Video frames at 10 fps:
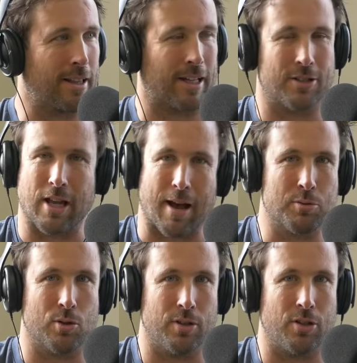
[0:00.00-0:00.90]
Right? Like,
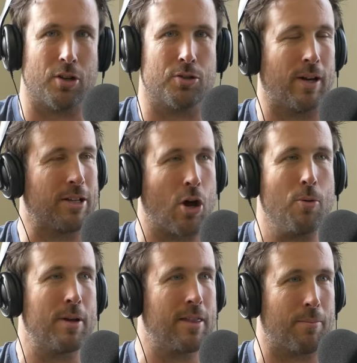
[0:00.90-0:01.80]
absolutely don't do it. And
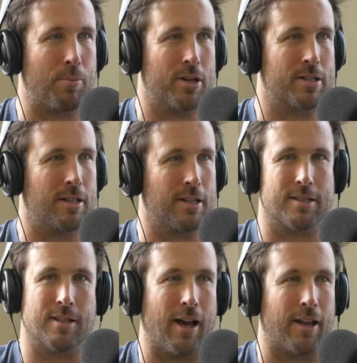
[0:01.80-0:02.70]
don't be that person
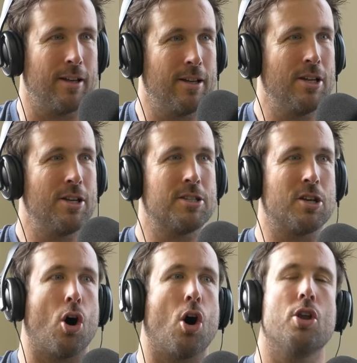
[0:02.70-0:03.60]
that's like,
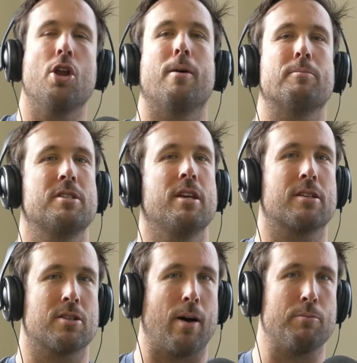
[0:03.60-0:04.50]
oh no, I'm sick.
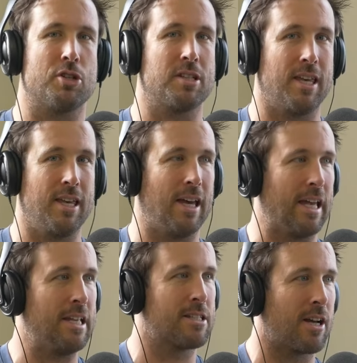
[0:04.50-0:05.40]
So I'm just here
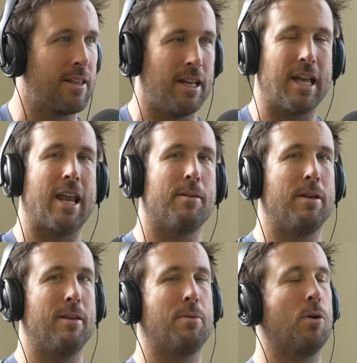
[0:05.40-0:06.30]
inside the
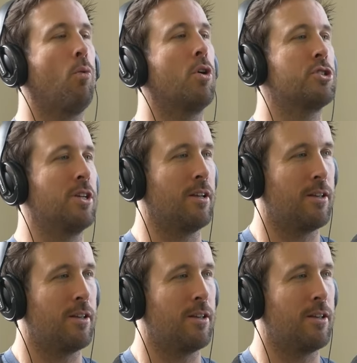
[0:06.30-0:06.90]
academy, but watching.